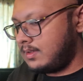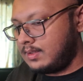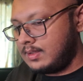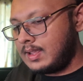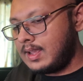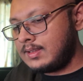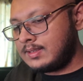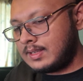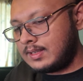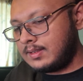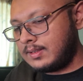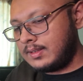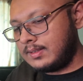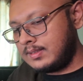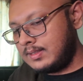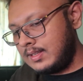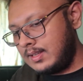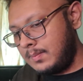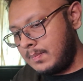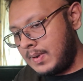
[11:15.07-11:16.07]
Yes, as you can
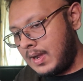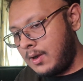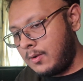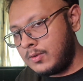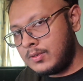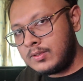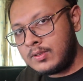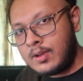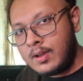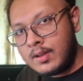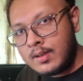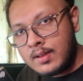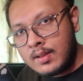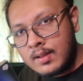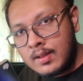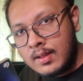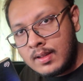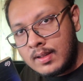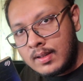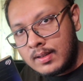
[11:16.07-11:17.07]
see, it powers on
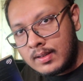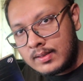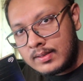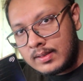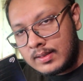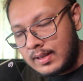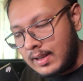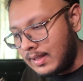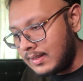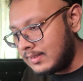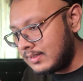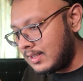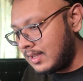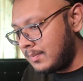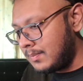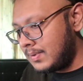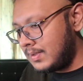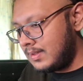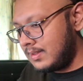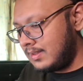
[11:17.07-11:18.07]
because it lights
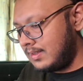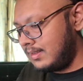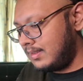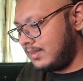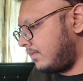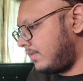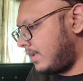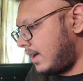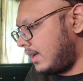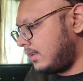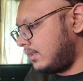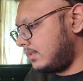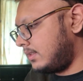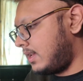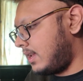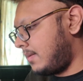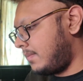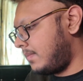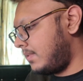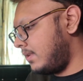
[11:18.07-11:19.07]
up. Files
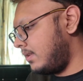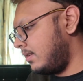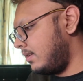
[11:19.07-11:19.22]
app,